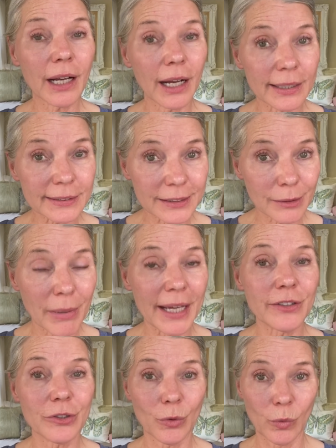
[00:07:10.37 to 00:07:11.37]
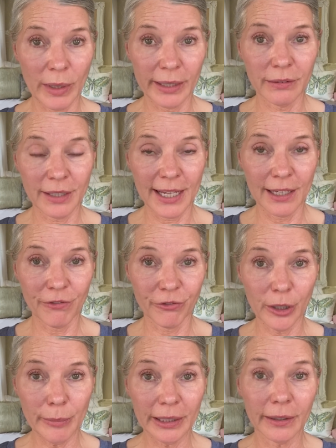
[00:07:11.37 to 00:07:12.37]
customized Retin-A
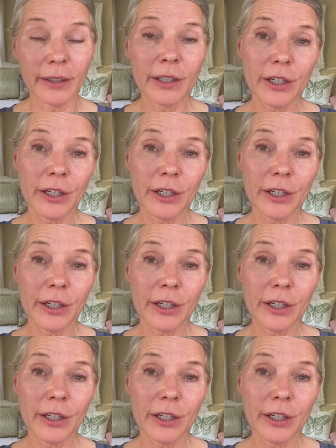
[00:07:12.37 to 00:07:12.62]
formula